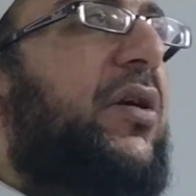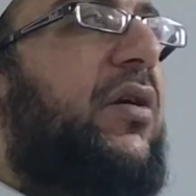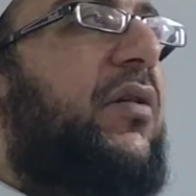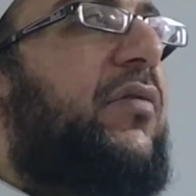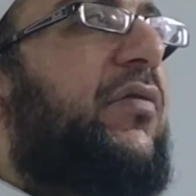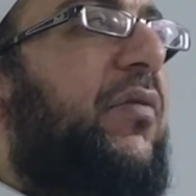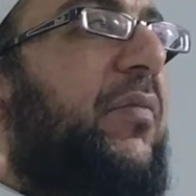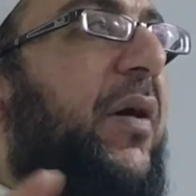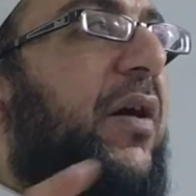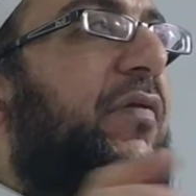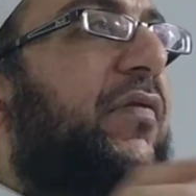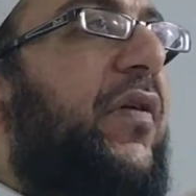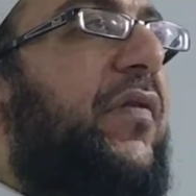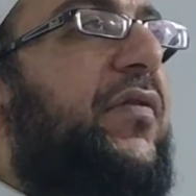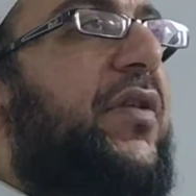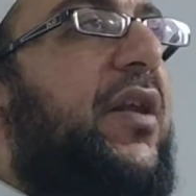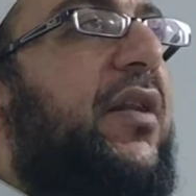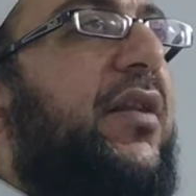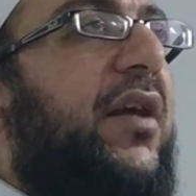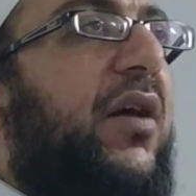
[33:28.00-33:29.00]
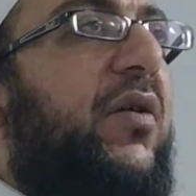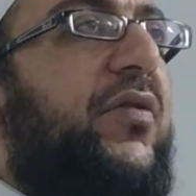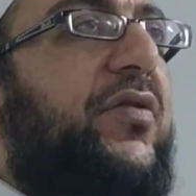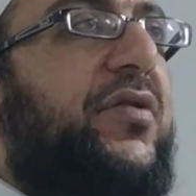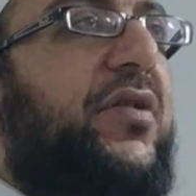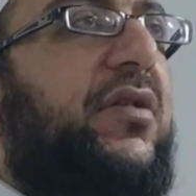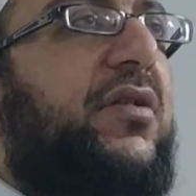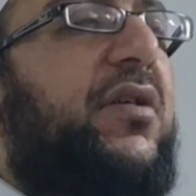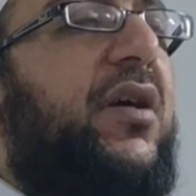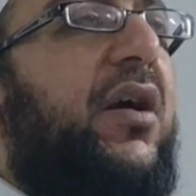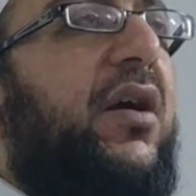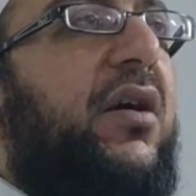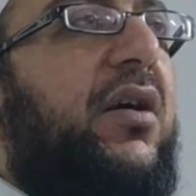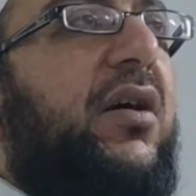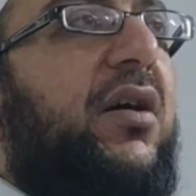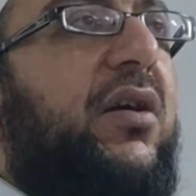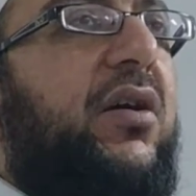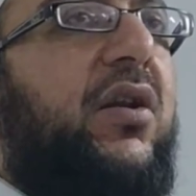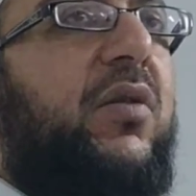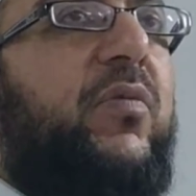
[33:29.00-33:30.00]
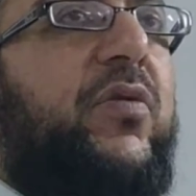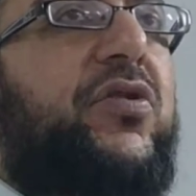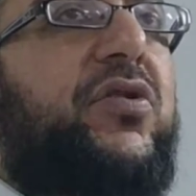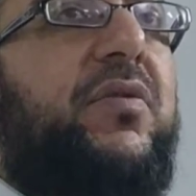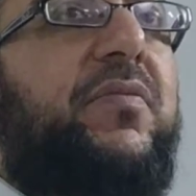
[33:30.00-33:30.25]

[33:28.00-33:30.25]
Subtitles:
about 15,000 Muslims in